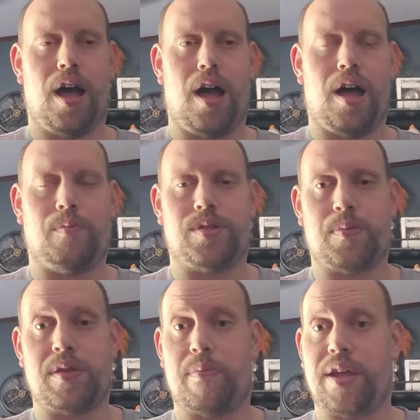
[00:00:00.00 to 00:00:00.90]
Some
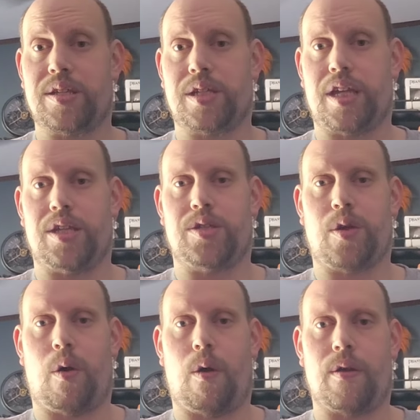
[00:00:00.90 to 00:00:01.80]
of the best scenes
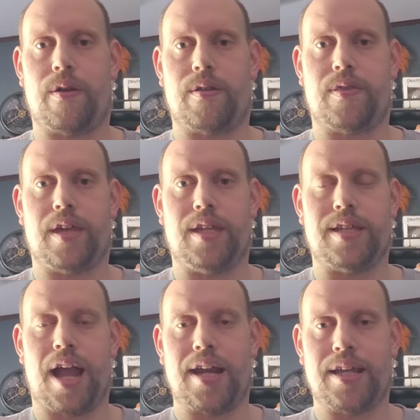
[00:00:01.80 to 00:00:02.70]
are the
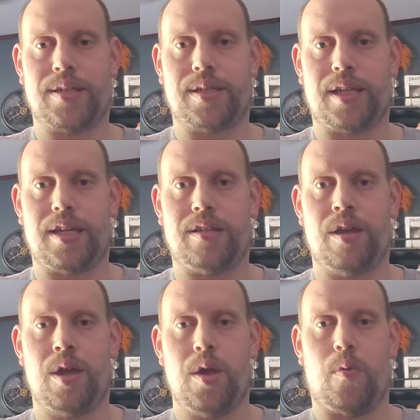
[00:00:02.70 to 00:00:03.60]
dining scene,